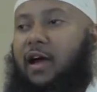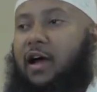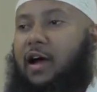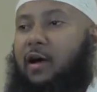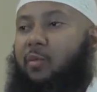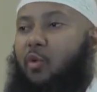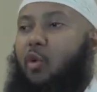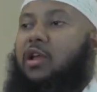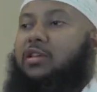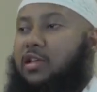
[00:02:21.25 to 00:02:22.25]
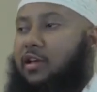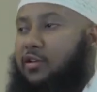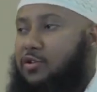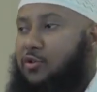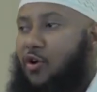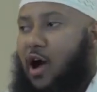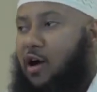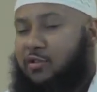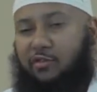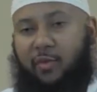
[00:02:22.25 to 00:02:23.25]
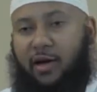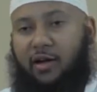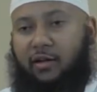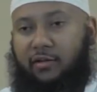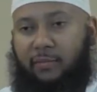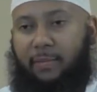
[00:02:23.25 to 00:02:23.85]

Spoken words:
wanting to go out of Mecca.